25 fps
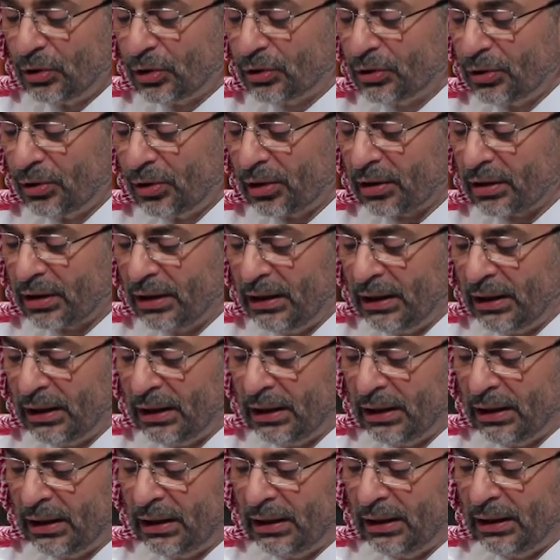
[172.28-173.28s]
Doctor, of course,
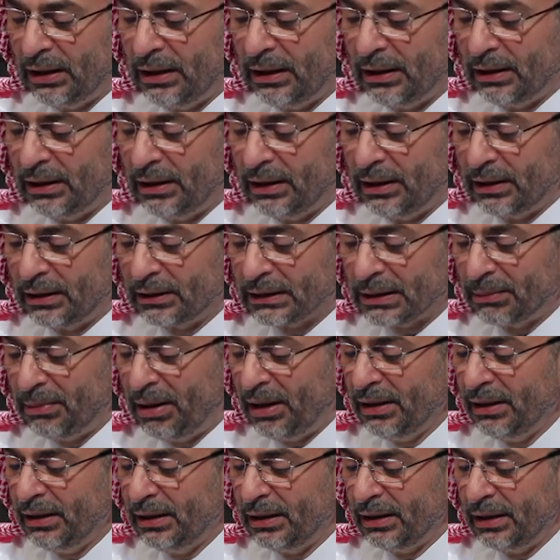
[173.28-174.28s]
we are talking about
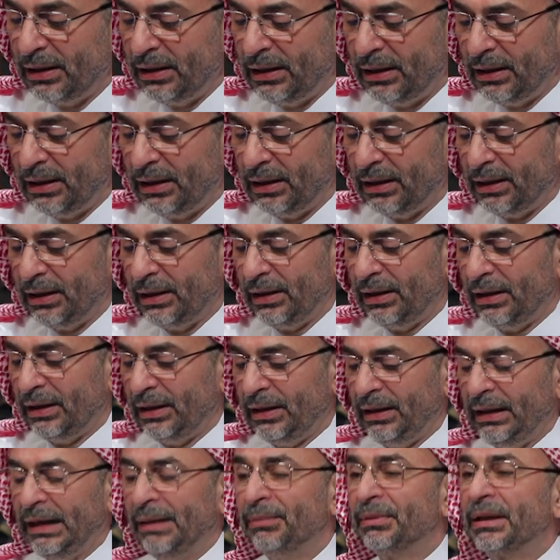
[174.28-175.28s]
civilization today.
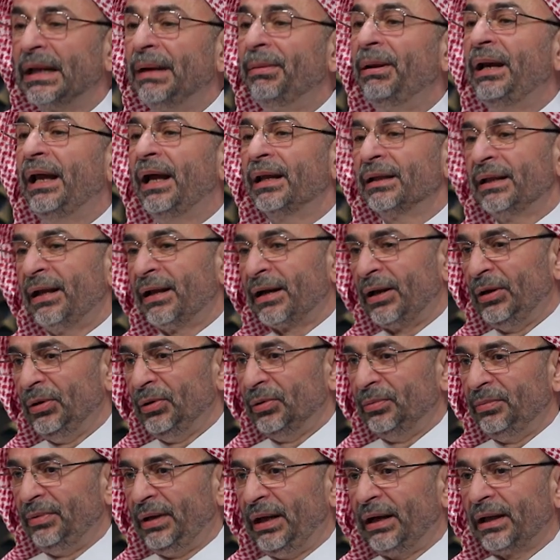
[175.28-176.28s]
Our episode
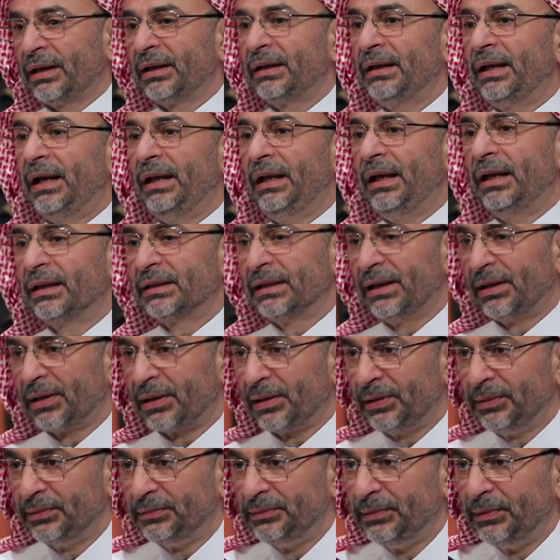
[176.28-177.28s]
focuses on civilization,
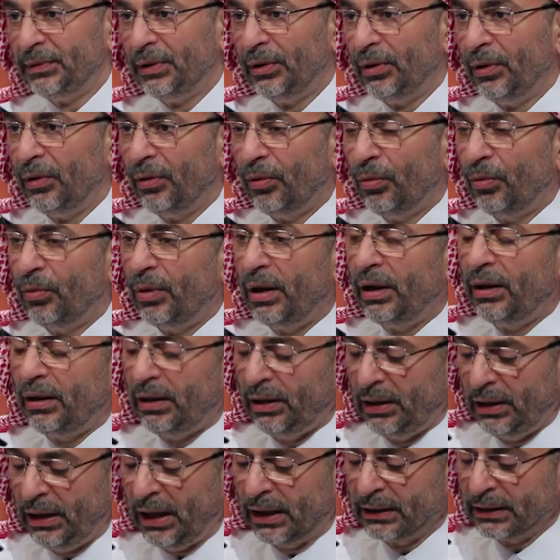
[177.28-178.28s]
Islamic
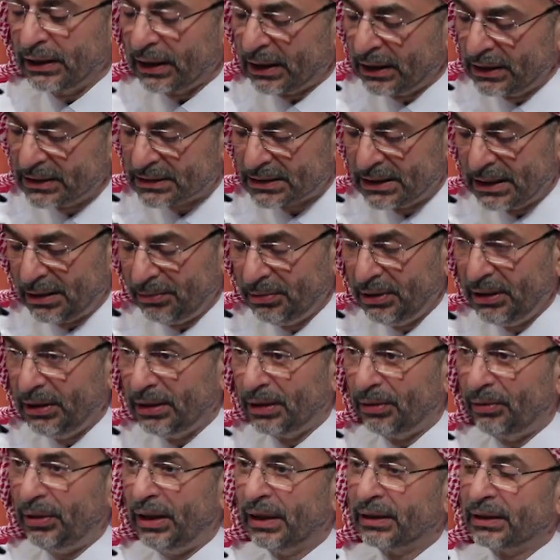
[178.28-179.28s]
civilization, and
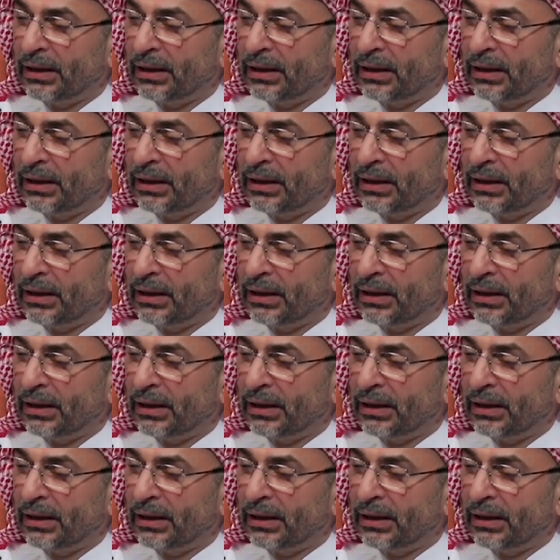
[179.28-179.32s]
Western